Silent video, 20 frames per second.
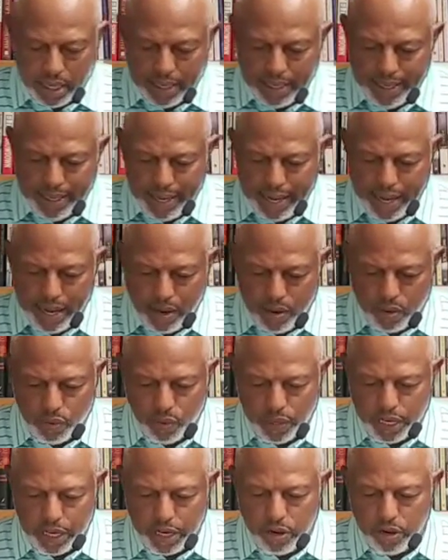now
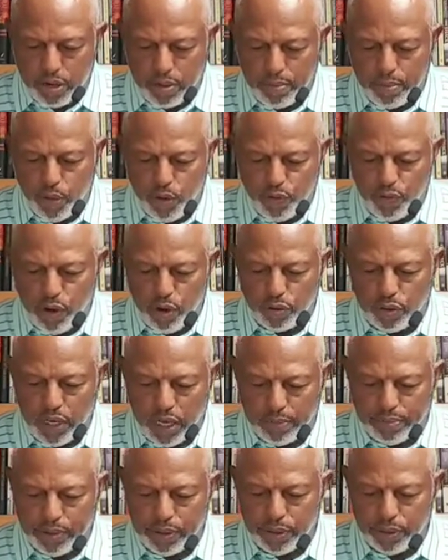we're going to move on
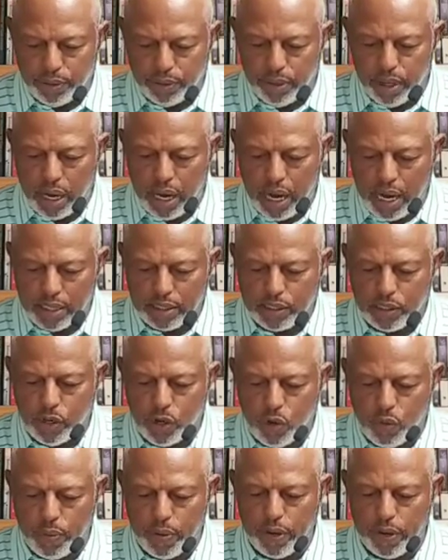up to
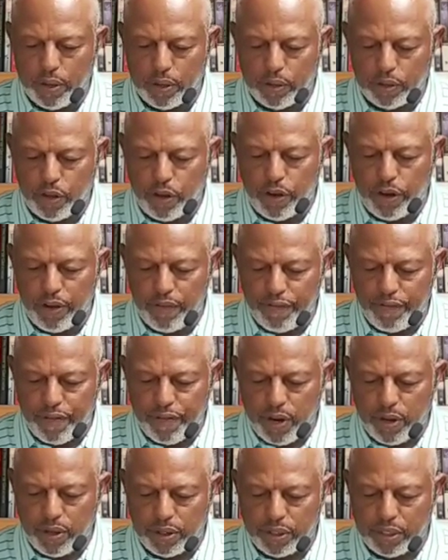october
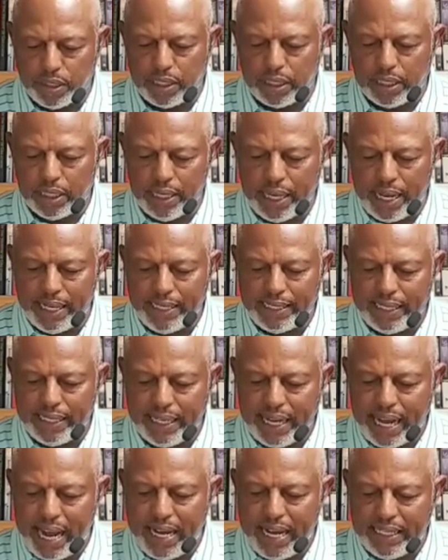31st
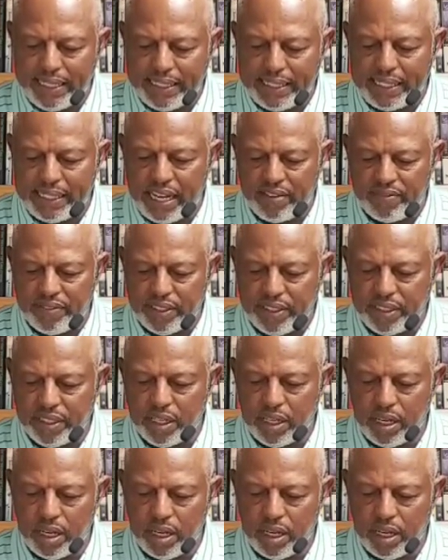1987